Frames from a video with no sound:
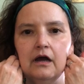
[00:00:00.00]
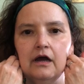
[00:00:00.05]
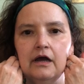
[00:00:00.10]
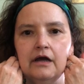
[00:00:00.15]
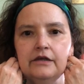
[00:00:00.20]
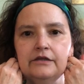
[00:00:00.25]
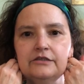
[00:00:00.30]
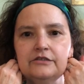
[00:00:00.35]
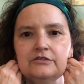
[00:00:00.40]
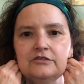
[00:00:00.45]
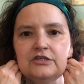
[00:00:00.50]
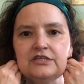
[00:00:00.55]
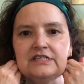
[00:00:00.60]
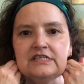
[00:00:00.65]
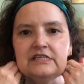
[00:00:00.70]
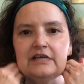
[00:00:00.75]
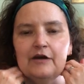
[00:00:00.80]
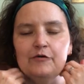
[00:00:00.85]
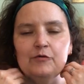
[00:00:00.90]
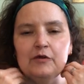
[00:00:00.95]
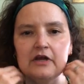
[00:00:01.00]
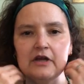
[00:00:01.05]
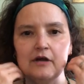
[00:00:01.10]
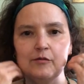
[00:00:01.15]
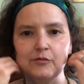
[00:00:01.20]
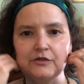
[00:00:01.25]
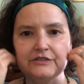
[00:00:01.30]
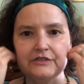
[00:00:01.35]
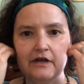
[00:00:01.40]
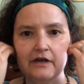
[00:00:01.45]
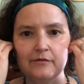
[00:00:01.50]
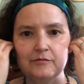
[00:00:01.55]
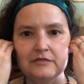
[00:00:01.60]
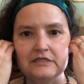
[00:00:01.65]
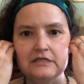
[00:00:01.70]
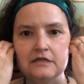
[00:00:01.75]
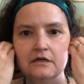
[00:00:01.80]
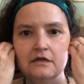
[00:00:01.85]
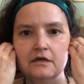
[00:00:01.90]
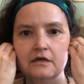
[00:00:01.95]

And do just that one a couple times.